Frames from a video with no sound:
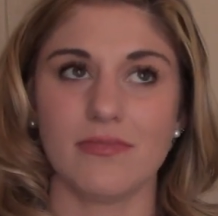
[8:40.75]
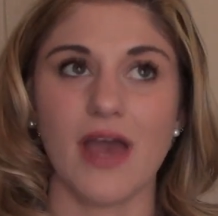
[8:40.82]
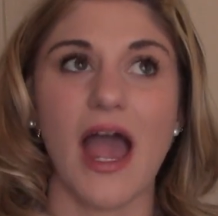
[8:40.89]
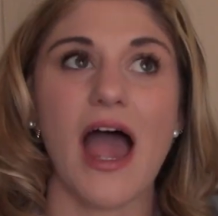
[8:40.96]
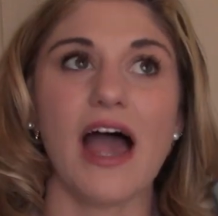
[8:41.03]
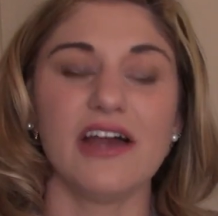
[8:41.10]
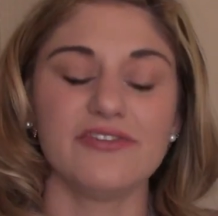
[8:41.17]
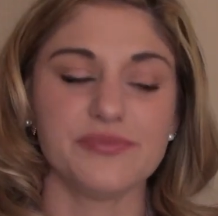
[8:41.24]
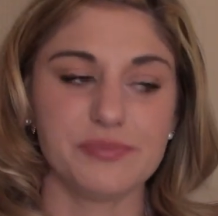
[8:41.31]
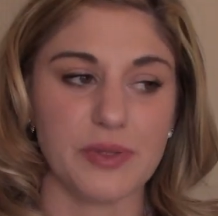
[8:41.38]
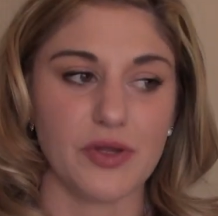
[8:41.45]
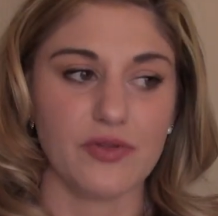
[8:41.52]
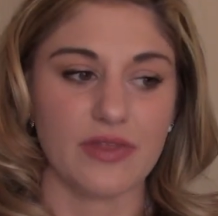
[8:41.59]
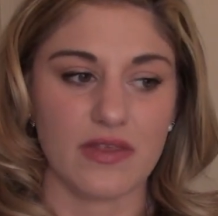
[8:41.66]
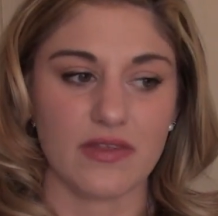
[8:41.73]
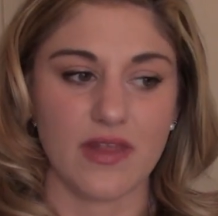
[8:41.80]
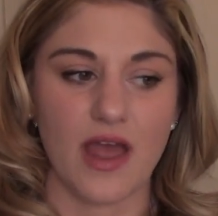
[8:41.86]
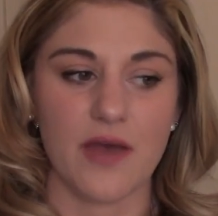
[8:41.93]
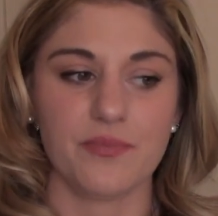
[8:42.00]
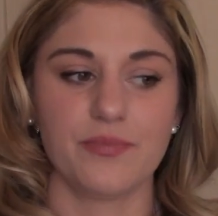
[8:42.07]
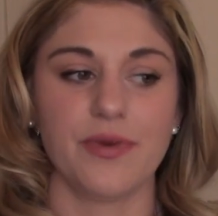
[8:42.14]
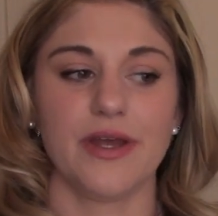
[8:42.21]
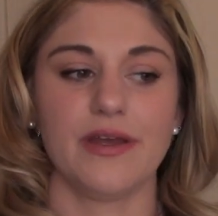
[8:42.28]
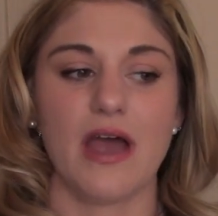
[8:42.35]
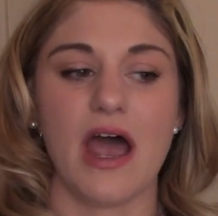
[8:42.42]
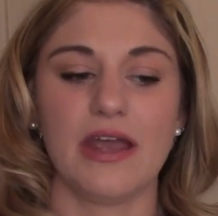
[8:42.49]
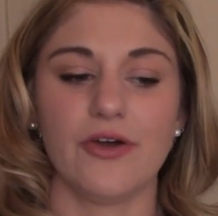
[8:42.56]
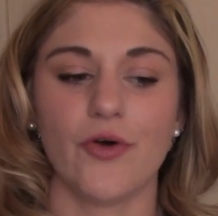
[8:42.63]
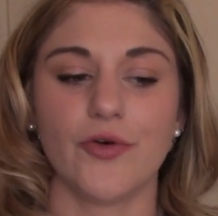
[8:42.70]
have built this up, but
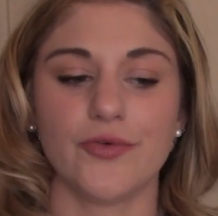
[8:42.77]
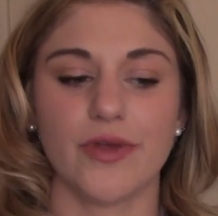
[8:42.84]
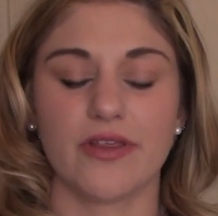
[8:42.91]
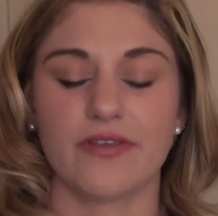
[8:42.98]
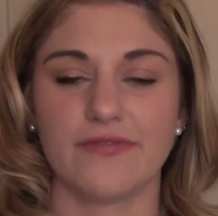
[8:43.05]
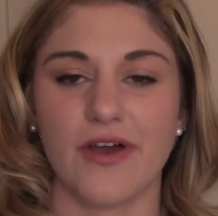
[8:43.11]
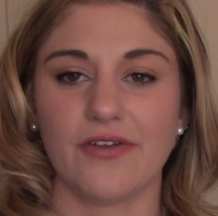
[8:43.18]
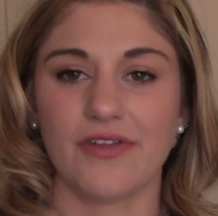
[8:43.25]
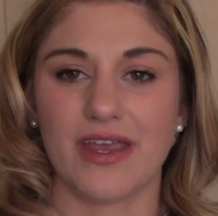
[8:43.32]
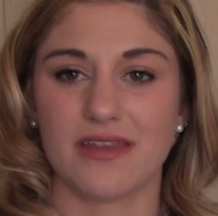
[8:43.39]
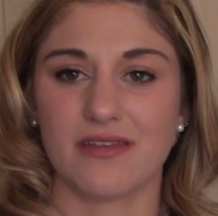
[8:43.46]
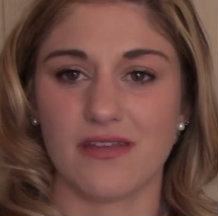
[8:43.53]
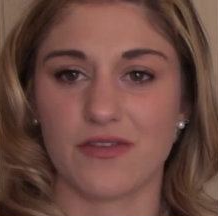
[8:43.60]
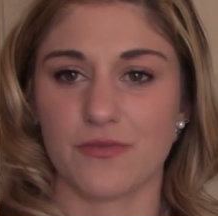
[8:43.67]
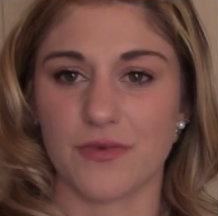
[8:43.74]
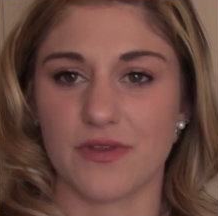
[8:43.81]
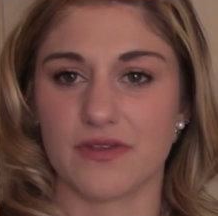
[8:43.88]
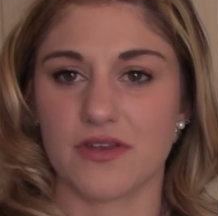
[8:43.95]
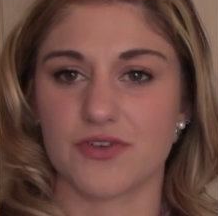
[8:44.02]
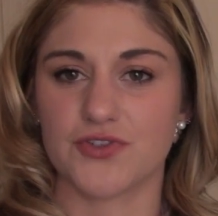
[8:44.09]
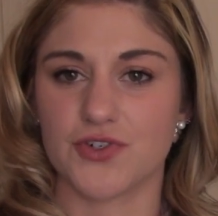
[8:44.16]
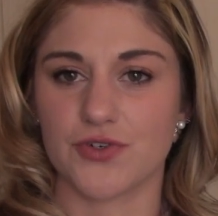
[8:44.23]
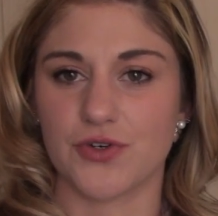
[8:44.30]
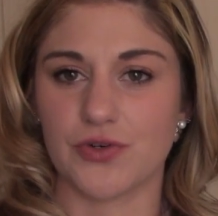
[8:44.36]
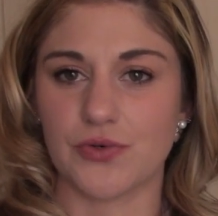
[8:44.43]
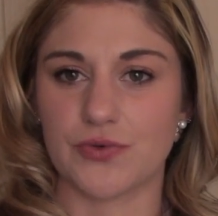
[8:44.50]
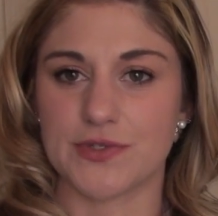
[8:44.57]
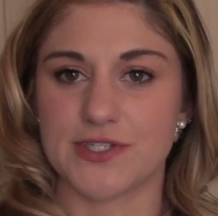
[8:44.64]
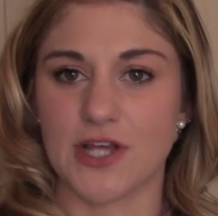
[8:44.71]
I always felt like this was a
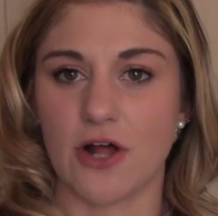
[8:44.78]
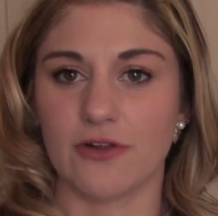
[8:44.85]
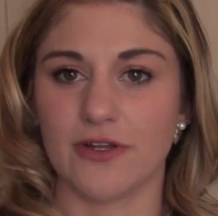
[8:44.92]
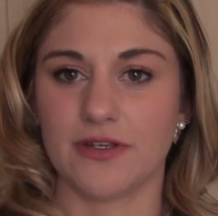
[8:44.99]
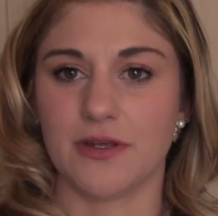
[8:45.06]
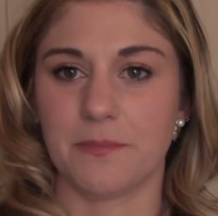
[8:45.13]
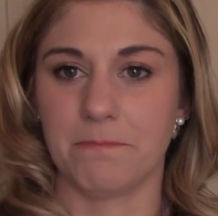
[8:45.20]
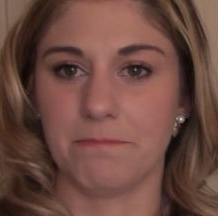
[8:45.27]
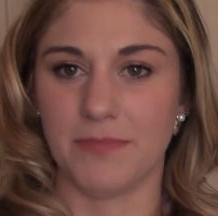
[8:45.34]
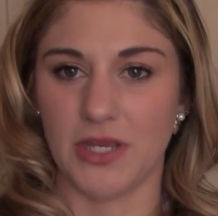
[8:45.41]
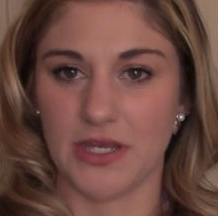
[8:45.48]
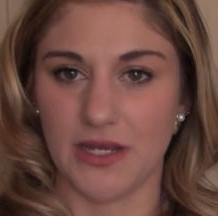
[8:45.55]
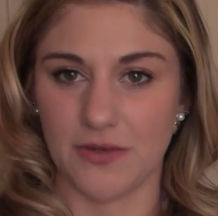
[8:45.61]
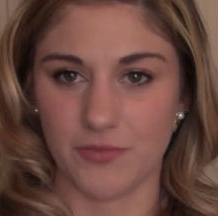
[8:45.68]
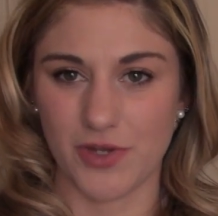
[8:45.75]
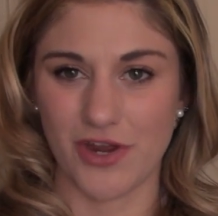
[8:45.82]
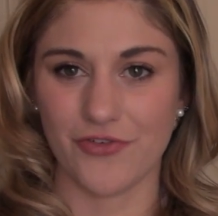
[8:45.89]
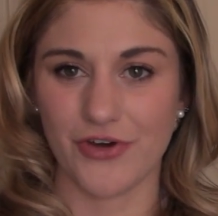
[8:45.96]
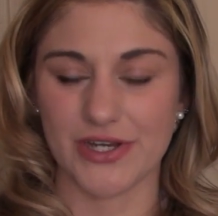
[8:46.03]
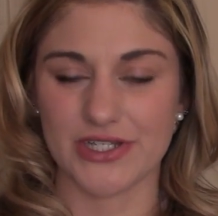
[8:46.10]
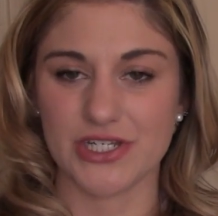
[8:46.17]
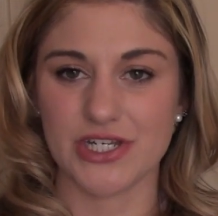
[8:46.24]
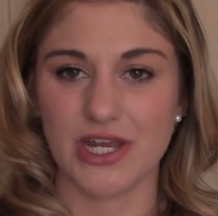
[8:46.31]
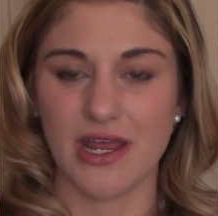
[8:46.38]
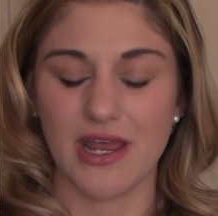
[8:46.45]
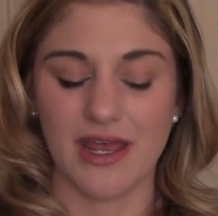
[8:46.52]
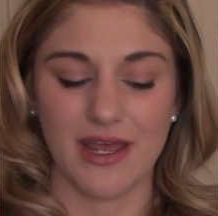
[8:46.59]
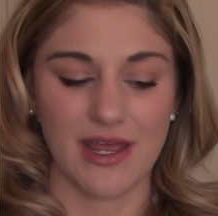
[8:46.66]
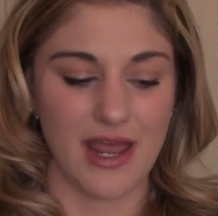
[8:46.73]
true solid medium coverage.
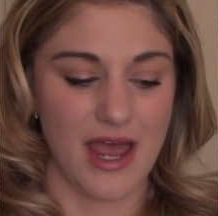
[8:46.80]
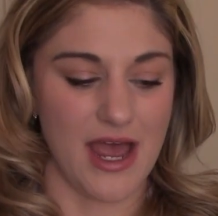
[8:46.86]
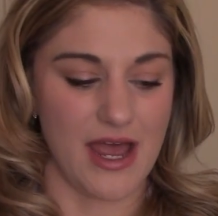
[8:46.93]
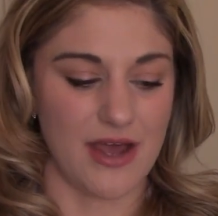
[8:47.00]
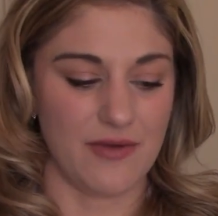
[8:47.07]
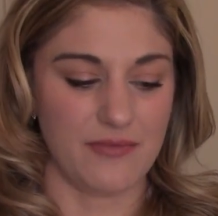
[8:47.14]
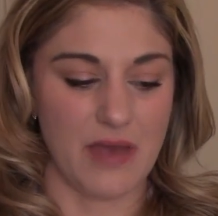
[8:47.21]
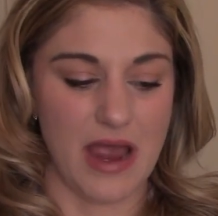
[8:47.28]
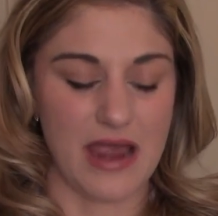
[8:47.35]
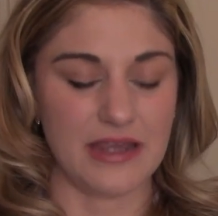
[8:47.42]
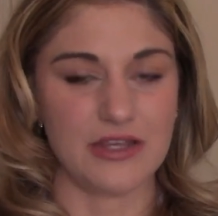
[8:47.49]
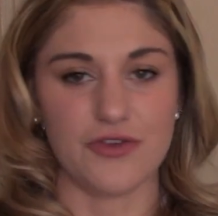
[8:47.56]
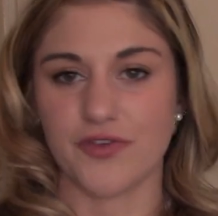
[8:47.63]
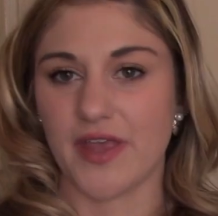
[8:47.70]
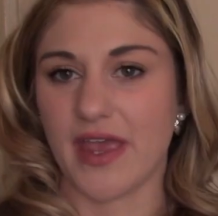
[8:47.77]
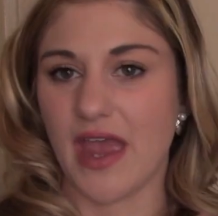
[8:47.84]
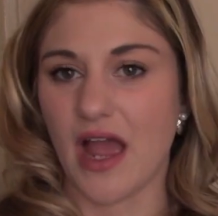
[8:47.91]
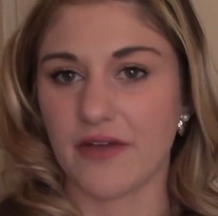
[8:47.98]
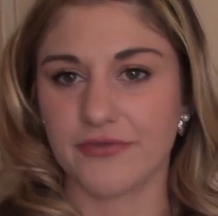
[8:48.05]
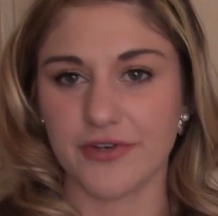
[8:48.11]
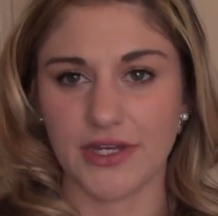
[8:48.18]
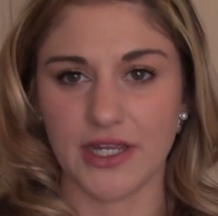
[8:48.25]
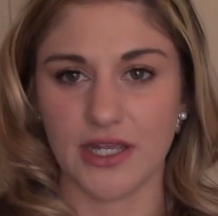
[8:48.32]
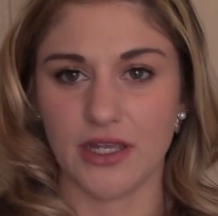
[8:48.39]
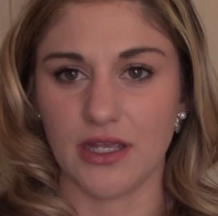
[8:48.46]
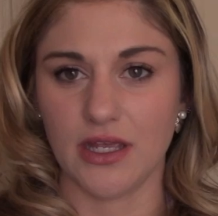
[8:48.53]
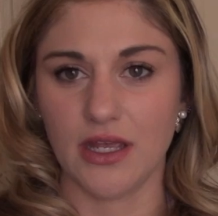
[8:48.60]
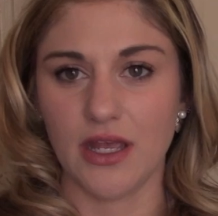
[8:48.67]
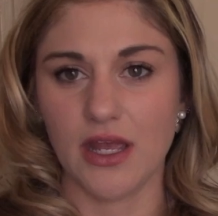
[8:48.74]
I use a
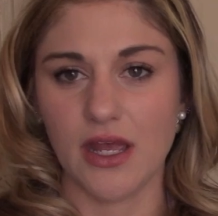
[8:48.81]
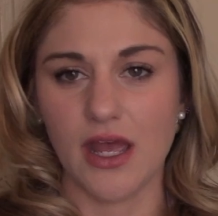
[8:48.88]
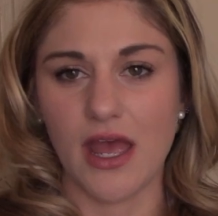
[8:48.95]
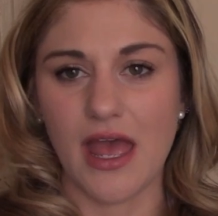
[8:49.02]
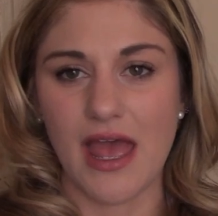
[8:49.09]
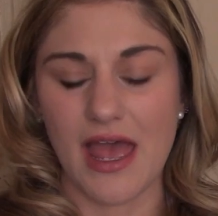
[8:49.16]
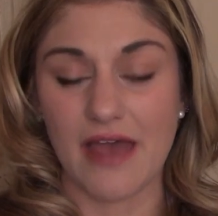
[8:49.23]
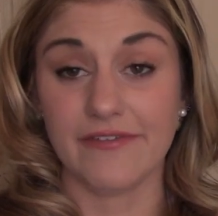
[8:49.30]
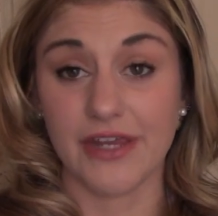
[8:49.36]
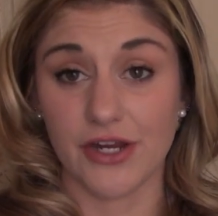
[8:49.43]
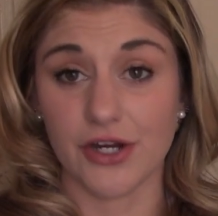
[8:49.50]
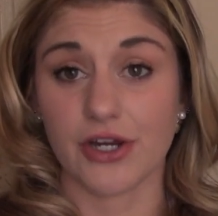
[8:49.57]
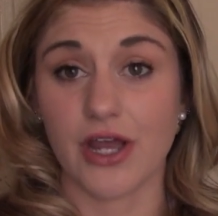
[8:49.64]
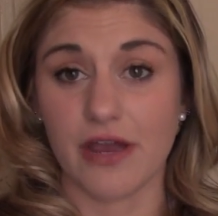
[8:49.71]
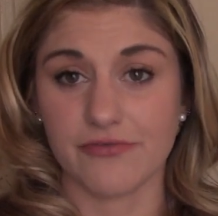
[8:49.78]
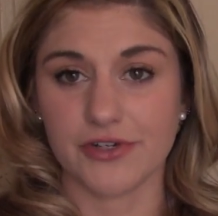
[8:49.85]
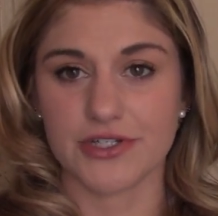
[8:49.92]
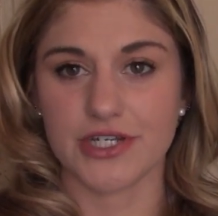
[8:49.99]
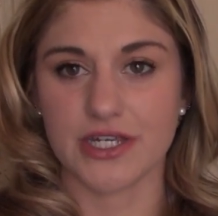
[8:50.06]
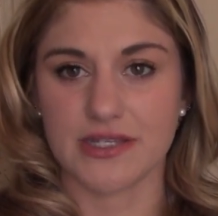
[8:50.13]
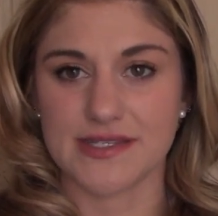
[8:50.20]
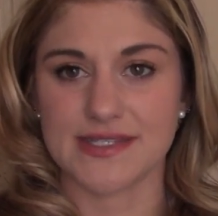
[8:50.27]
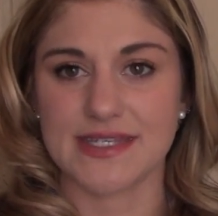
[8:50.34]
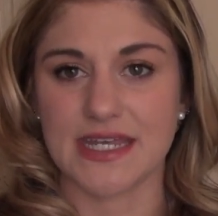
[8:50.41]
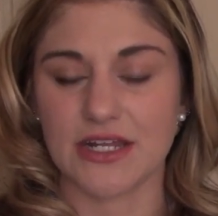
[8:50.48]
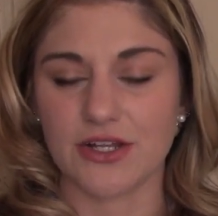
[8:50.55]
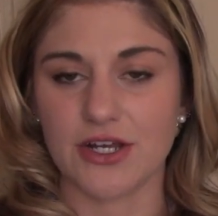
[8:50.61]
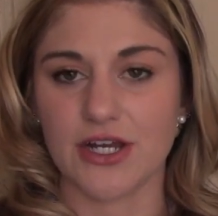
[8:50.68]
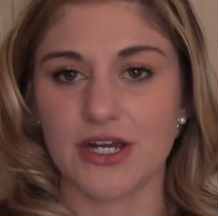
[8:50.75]
heavier coverage
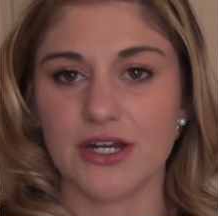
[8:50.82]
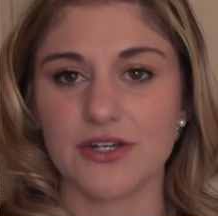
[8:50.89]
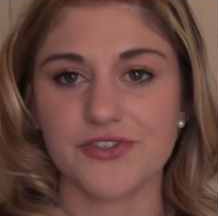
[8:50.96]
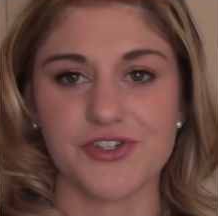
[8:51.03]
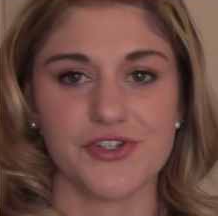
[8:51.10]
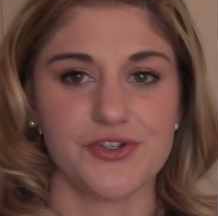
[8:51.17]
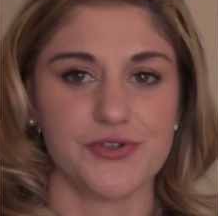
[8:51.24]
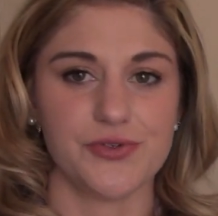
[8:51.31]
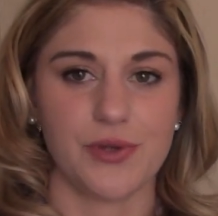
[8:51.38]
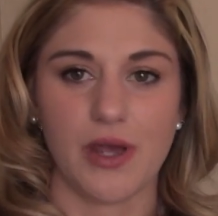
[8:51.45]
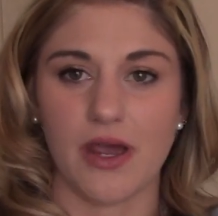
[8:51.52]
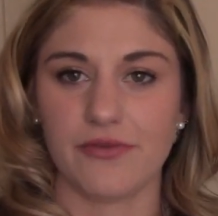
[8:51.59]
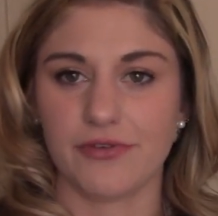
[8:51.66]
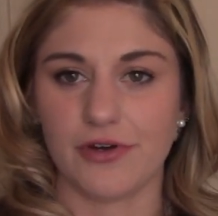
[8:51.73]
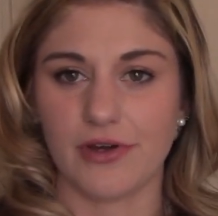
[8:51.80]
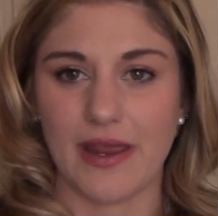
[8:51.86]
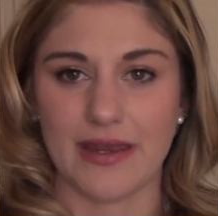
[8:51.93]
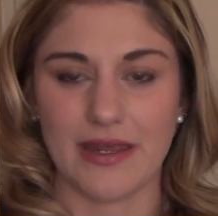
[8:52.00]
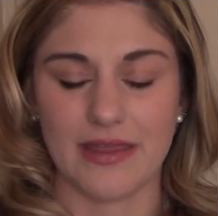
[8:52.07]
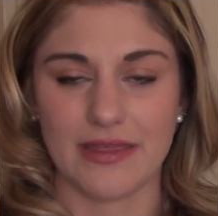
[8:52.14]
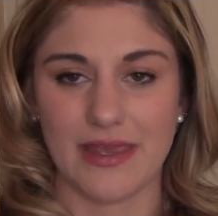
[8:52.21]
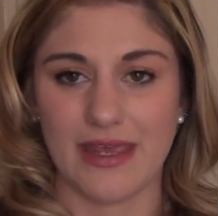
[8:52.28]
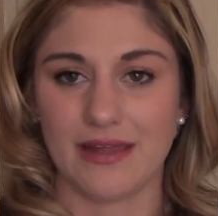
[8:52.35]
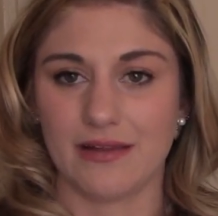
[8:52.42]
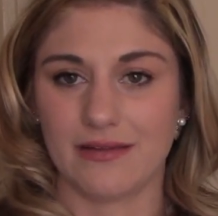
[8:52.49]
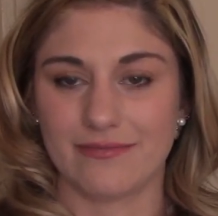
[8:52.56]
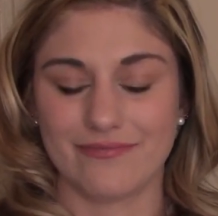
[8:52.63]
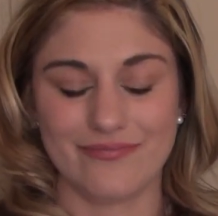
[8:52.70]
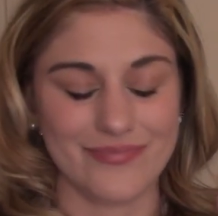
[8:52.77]
concealer to cover anything